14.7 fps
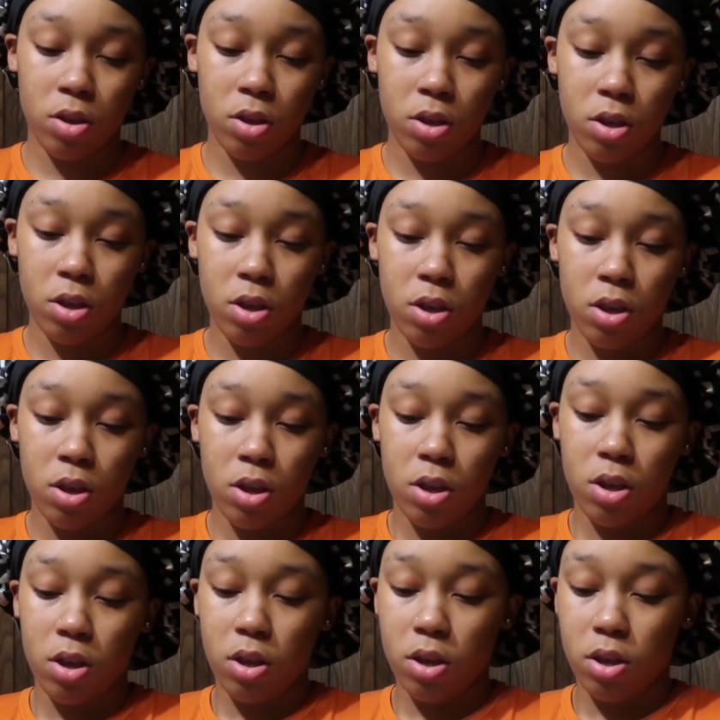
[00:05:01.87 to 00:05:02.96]

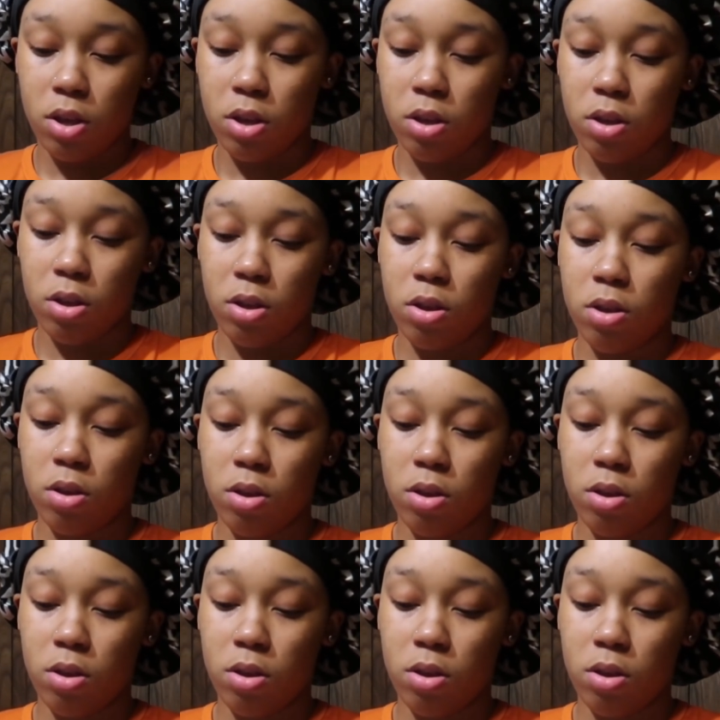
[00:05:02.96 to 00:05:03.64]
Nothing is said.